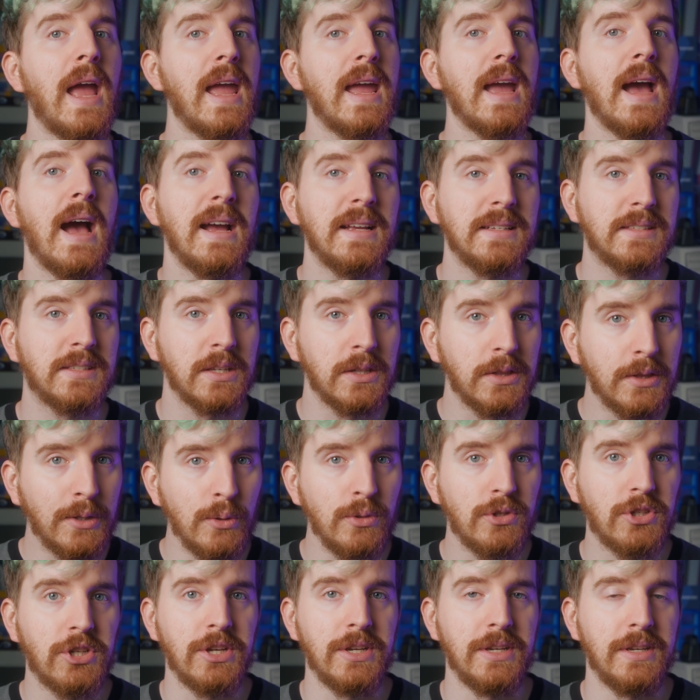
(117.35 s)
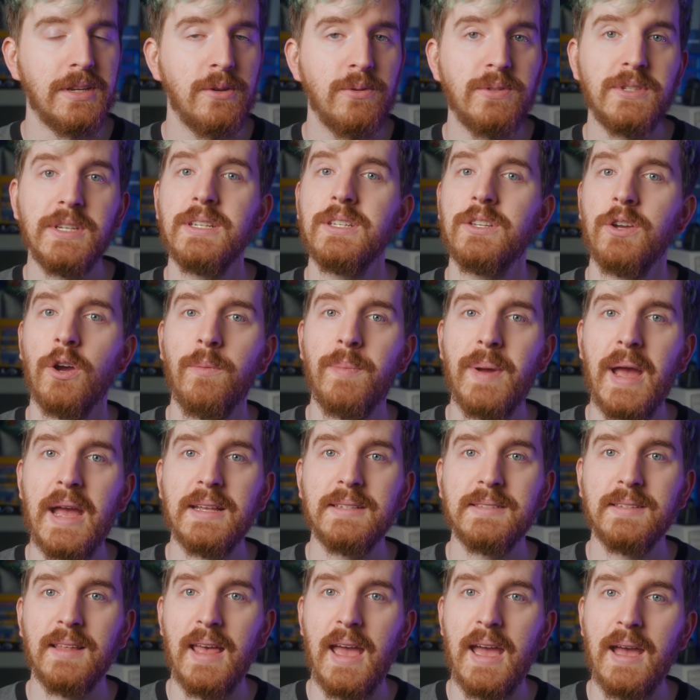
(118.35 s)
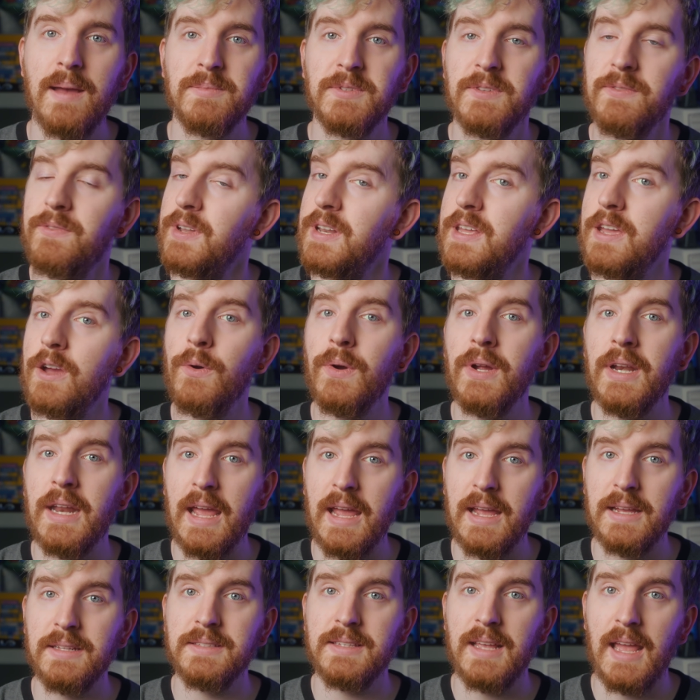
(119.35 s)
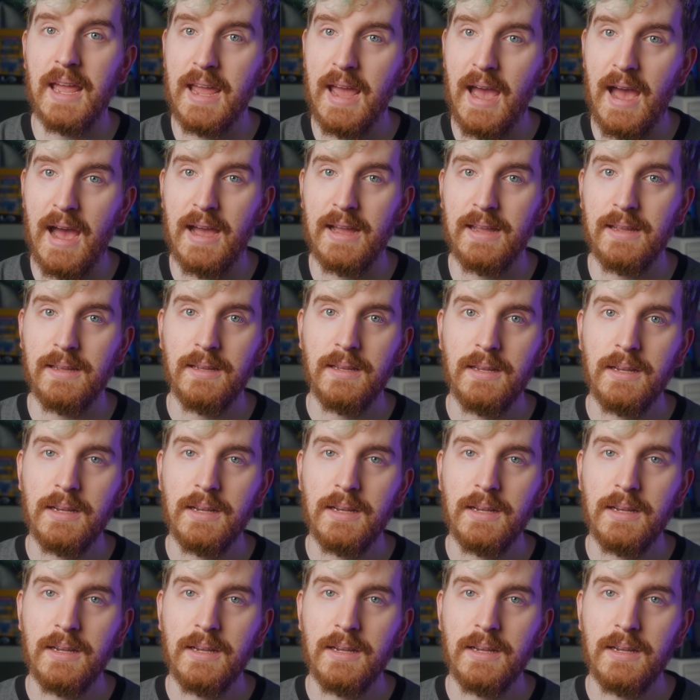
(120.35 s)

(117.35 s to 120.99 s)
A I solution using Topaz Labs' Video Enhance A I.